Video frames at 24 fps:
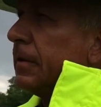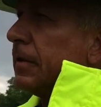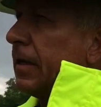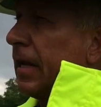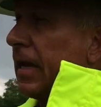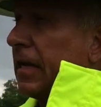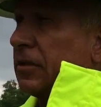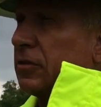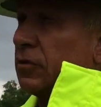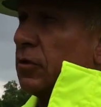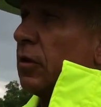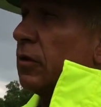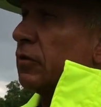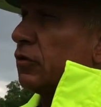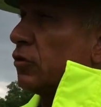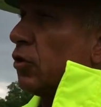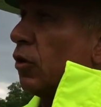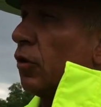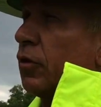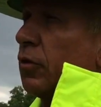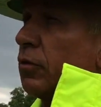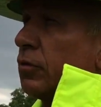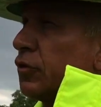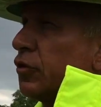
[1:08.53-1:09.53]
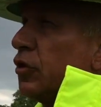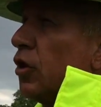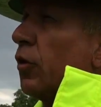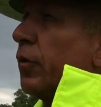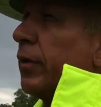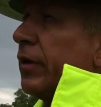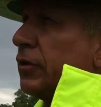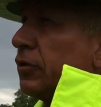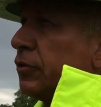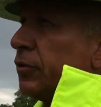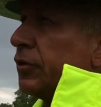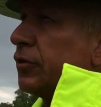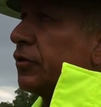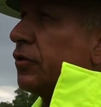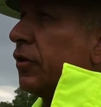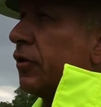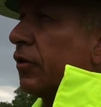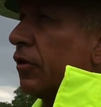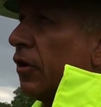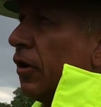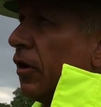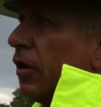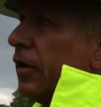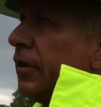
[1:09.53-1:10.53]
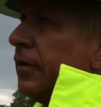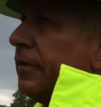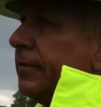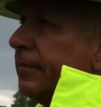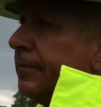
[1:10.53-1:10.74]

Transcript: Yeah, so I was told there was no injuries to the guard.